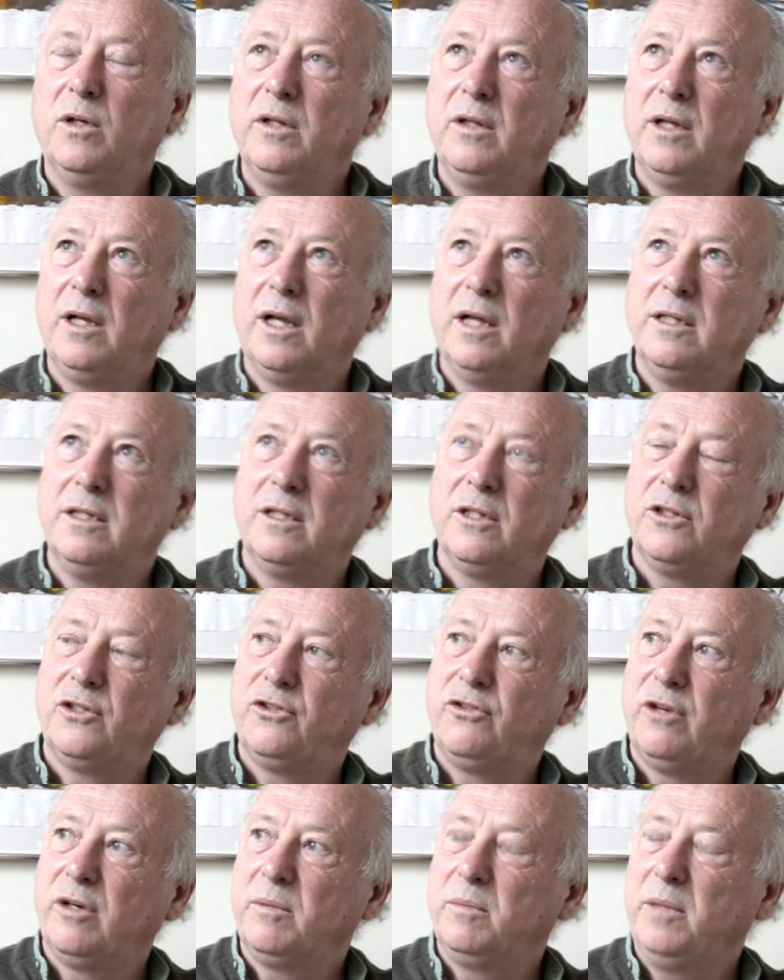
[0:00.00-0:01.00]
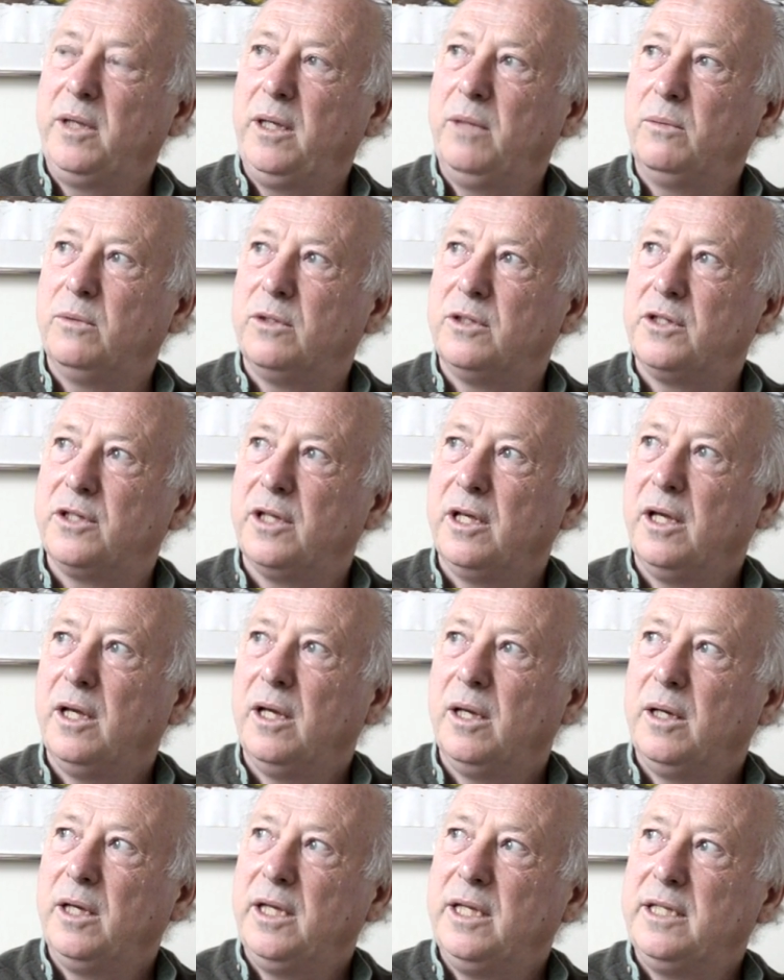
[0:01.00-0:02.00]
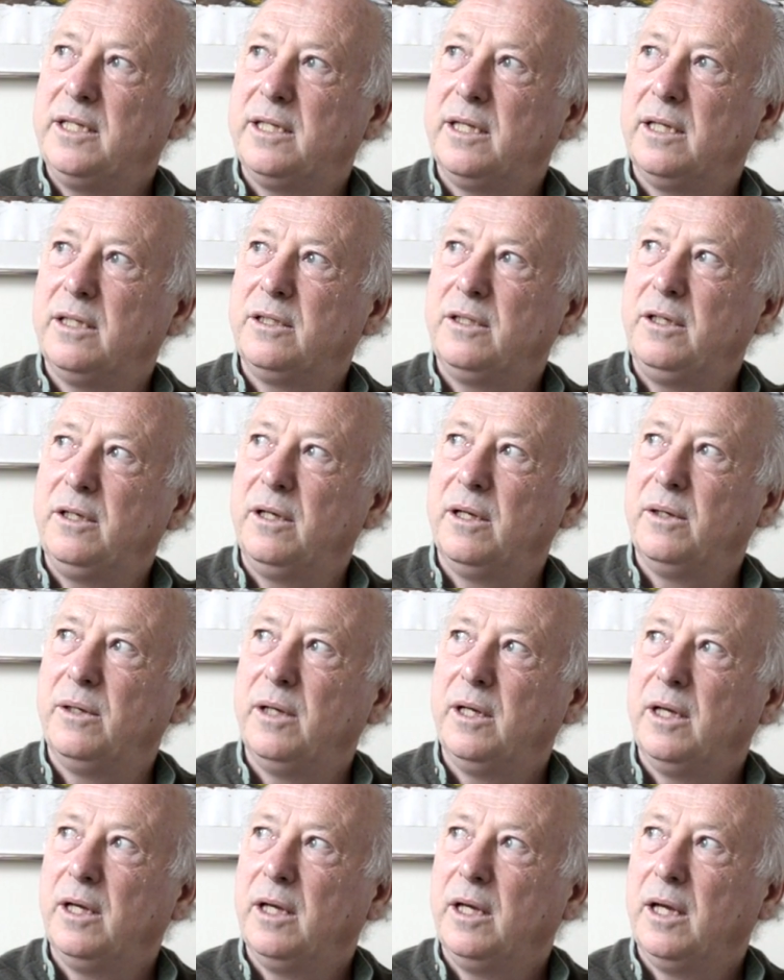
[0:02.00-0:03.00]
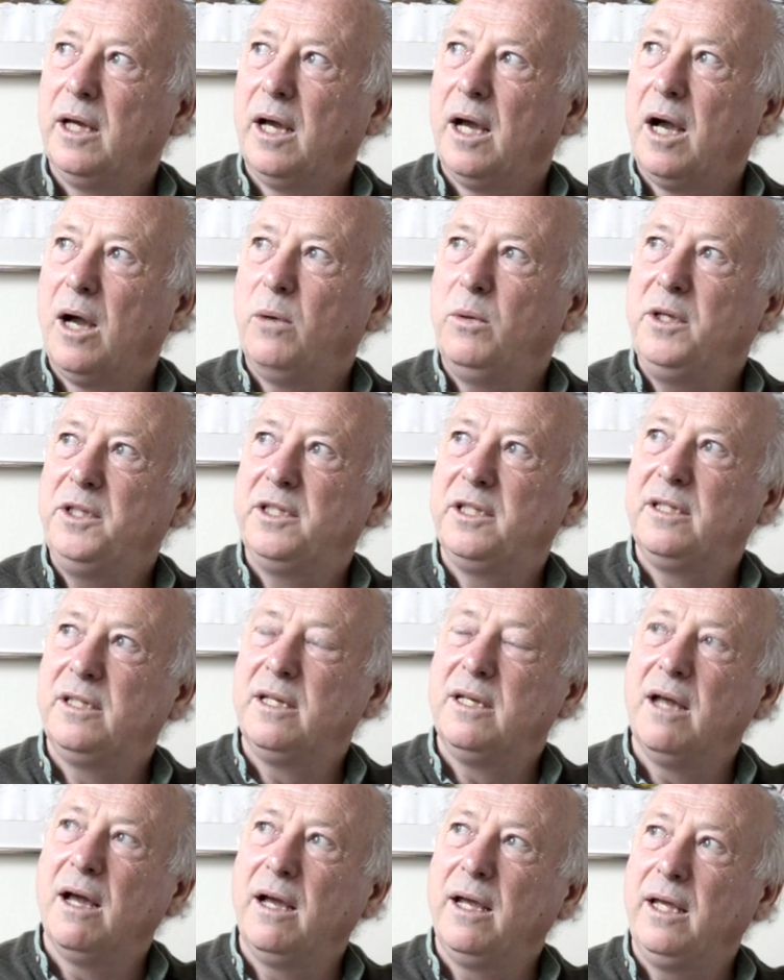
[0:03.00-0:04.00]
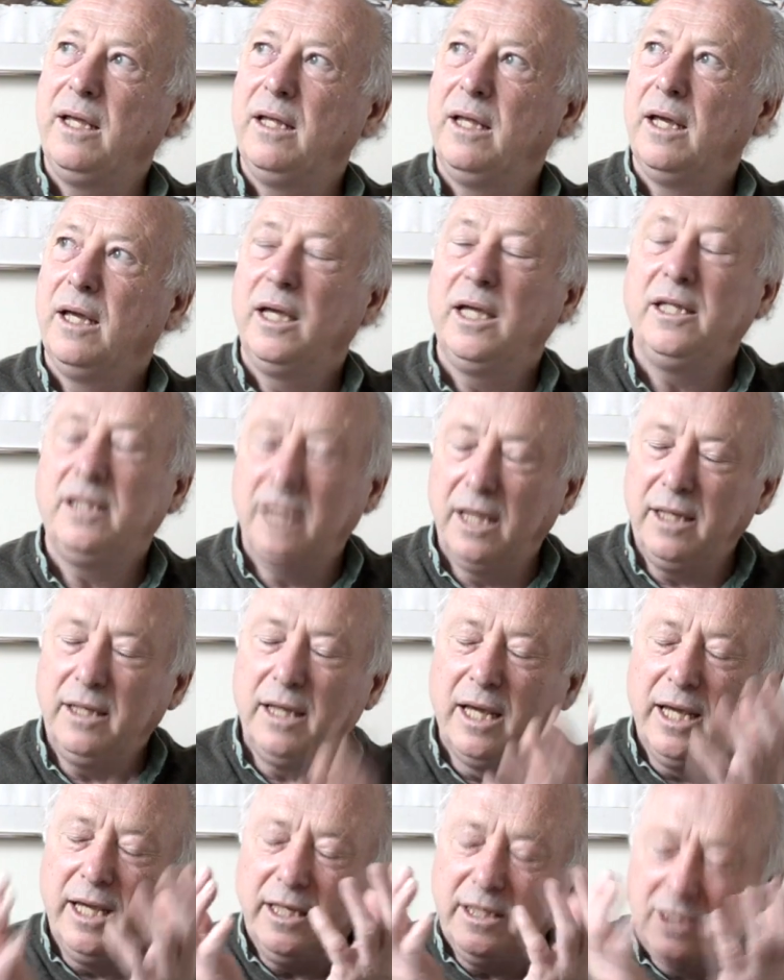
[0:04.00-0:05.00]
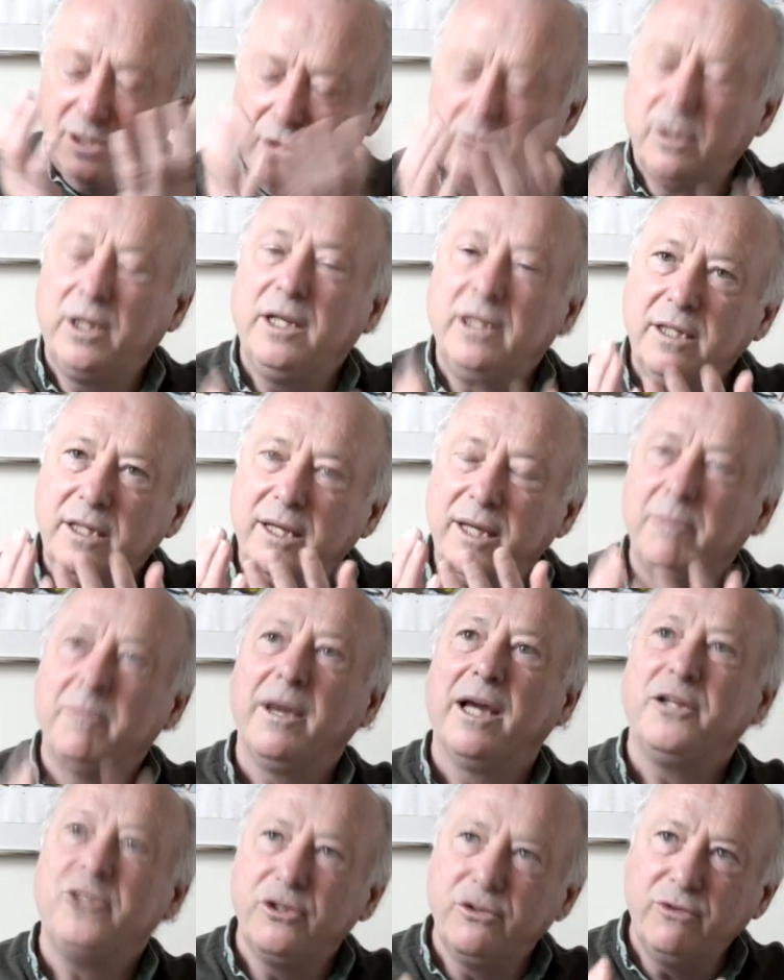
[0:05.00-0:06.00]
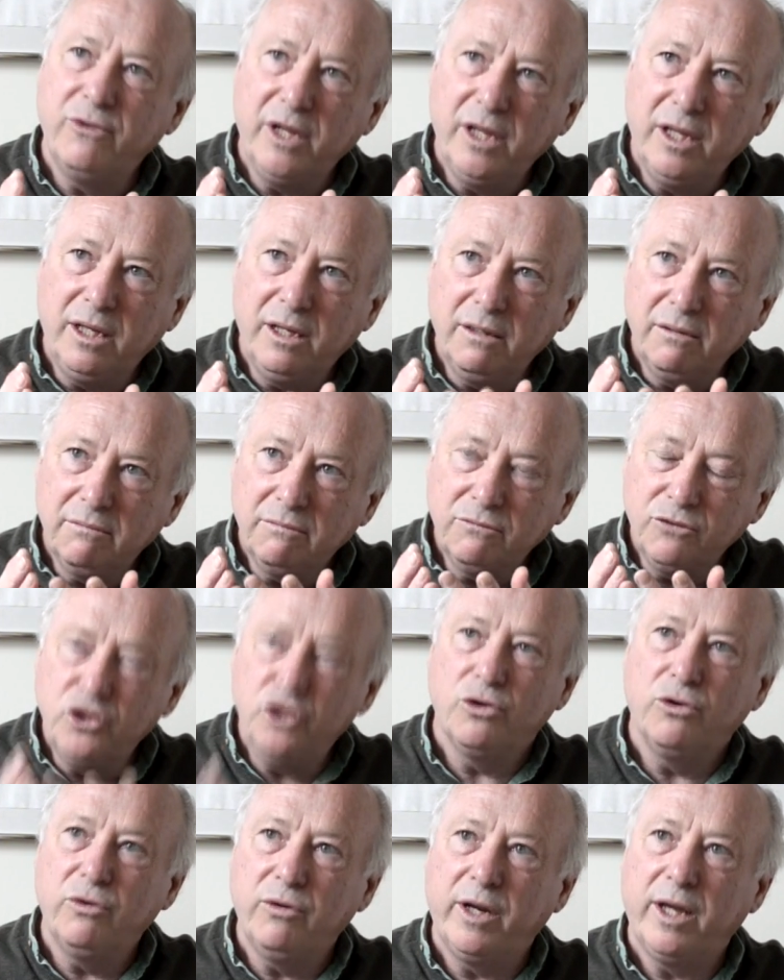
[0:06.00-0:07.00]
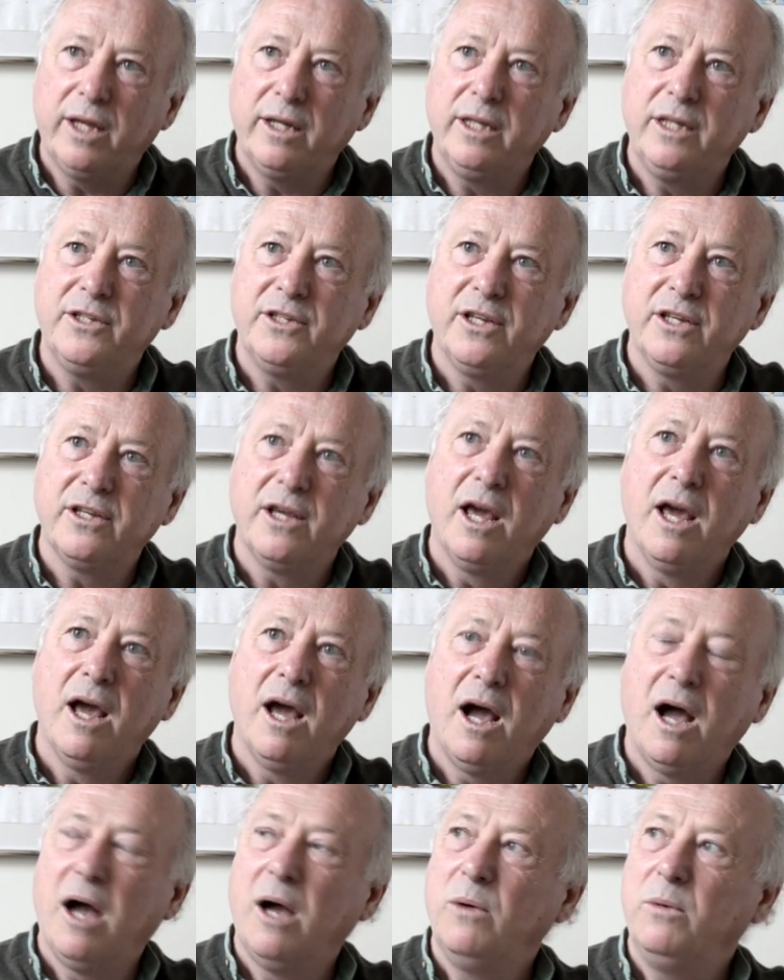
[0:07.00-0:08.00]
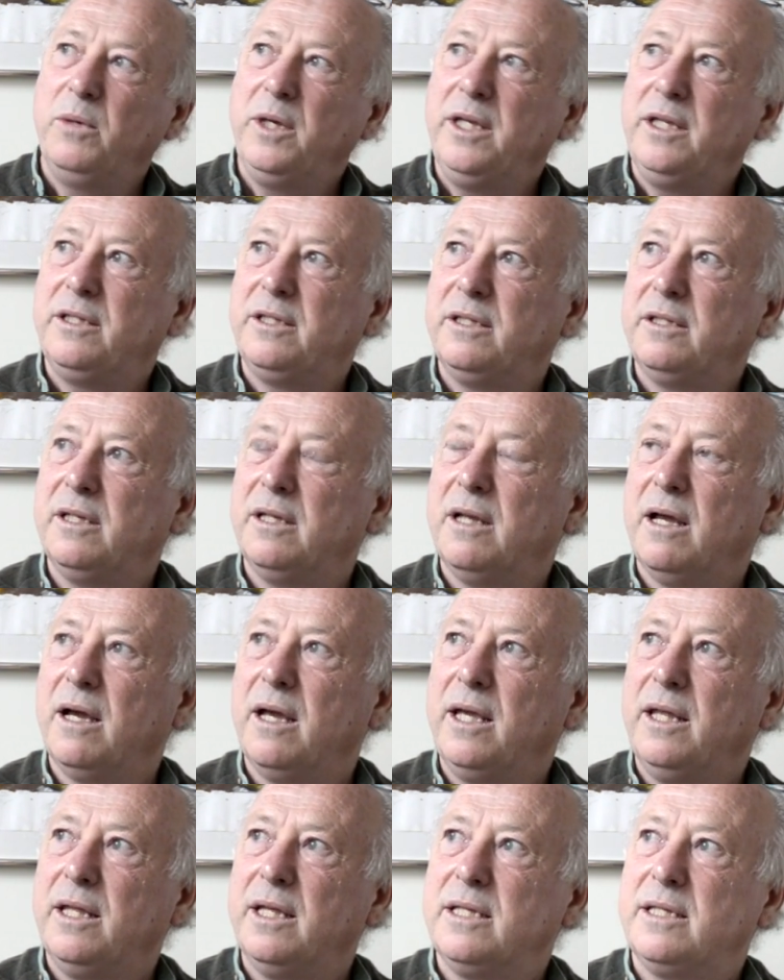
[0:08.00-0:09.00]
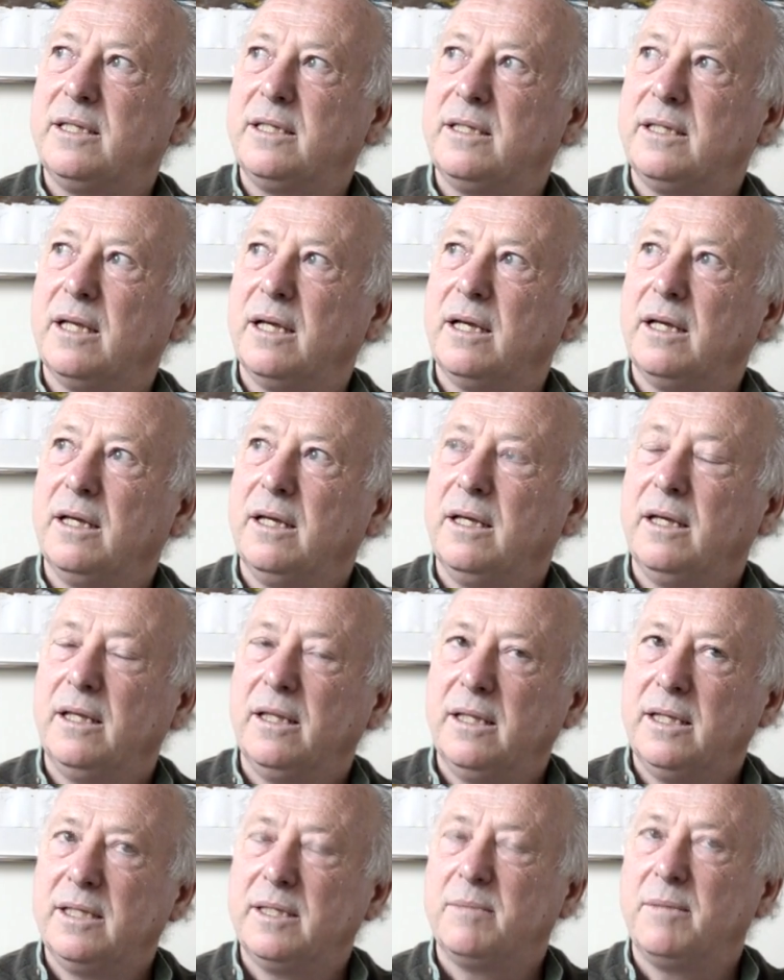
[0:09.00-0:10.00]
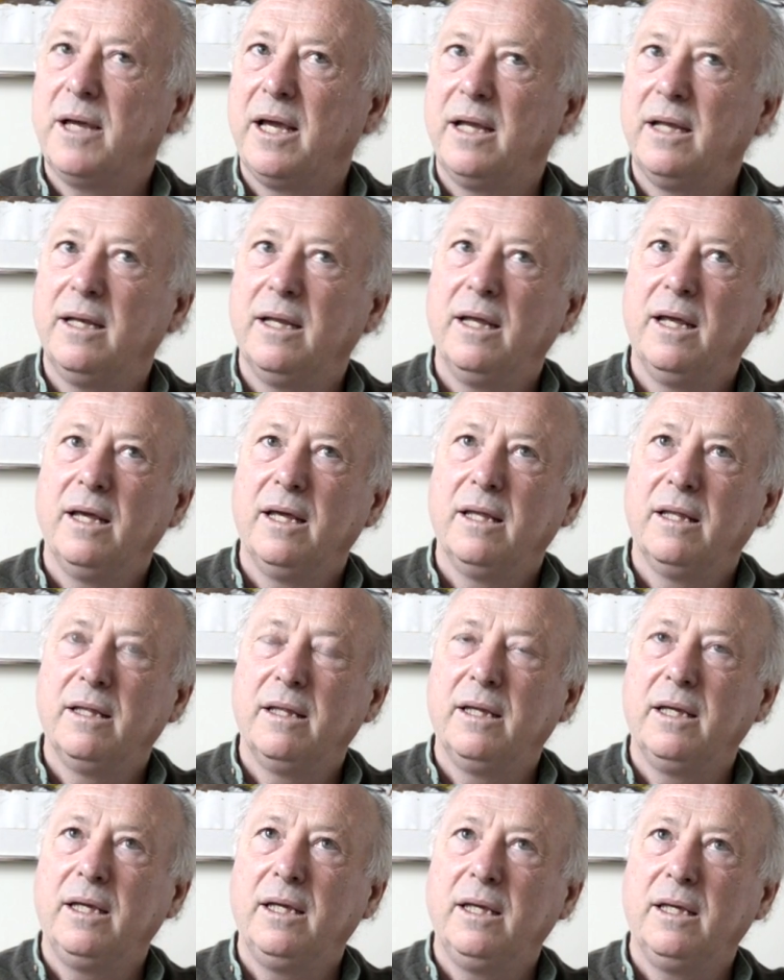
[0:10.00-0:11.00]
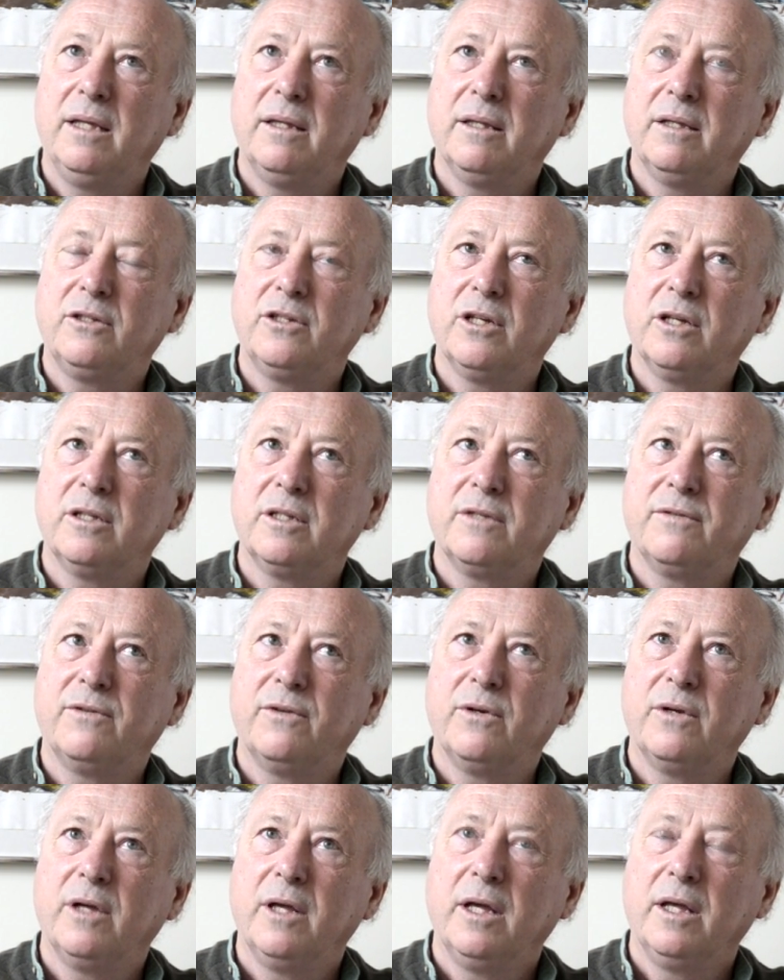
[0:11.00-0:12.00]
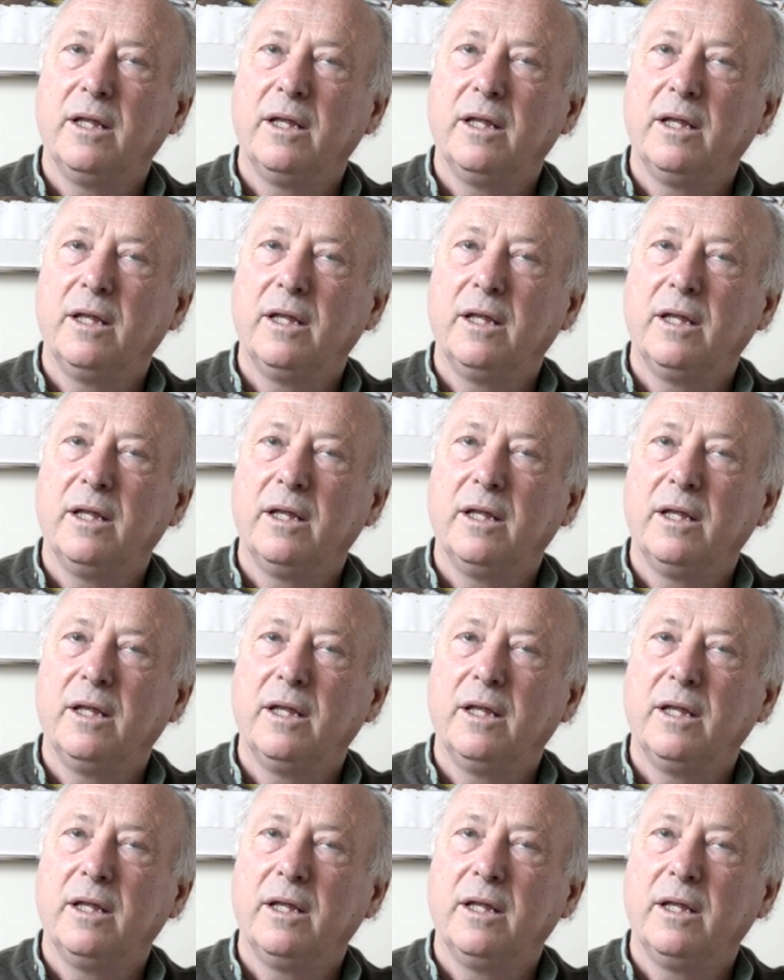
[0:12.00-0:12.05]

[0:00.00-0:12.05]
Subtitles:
of the lines that struck me was, he says, are we to deny, he's talking to the imaginary jury, and he says, are we to deny this man the chance for,